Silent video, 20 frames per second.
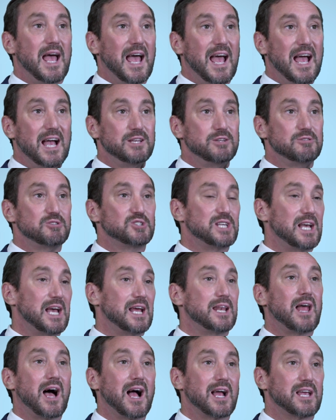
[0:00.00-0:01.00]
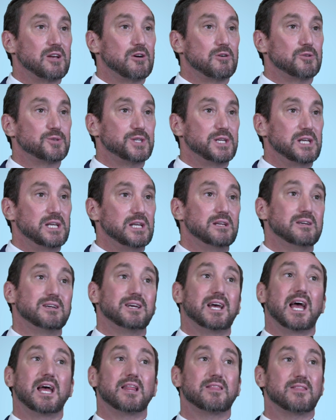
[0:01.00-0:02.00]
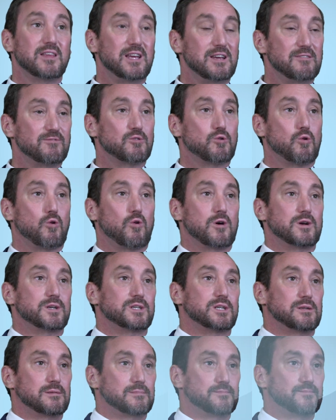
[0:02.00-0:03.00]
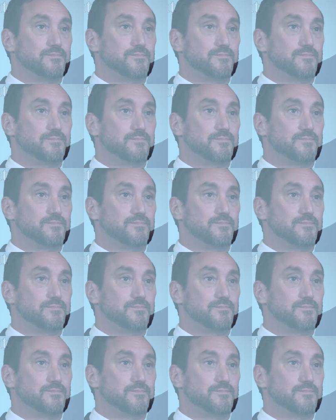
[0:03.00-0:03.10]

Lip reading: and you say not guilty and leave court.